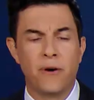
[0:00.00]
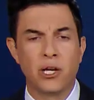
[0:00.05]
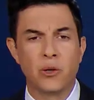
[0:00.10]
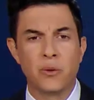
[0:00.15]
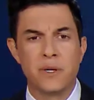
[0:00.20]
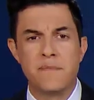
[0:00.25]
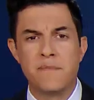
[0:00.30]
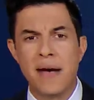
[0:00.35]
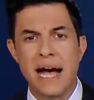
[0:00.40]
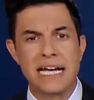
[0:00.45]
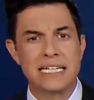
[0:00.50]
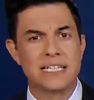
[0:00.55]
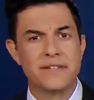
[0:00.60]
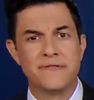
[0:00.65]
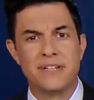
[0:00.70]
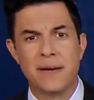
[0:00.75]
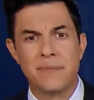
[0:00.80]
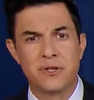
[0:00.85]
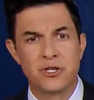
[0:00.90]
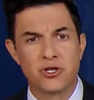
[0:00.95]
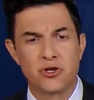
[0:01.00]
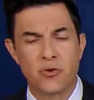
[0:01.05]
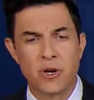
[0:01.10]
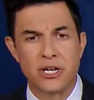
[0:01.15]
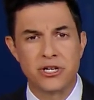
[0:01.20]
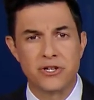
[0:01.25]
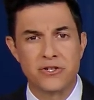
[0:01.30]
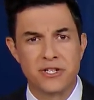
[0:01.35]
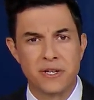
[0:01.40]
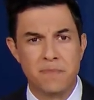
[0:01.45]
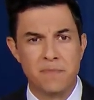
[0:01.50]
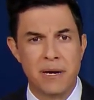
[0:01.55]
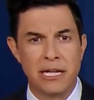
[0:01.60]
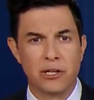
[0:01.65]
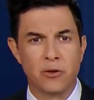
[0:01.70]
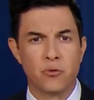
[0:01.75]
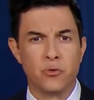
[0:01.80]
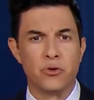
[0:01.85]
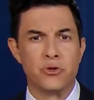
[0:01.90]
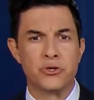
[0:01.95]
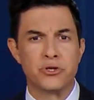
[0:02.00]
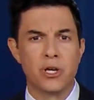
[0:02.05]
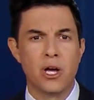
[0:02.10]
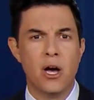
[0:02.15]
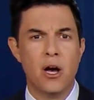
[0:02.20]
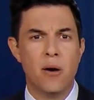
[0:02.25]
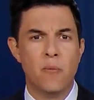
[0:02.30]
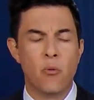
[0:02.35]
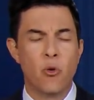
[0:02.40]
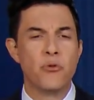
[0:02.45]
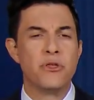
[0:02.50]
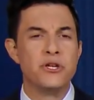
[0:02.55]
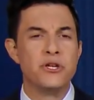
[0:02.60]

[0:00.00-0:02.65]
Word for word: following massive demonstrations in Belarus, more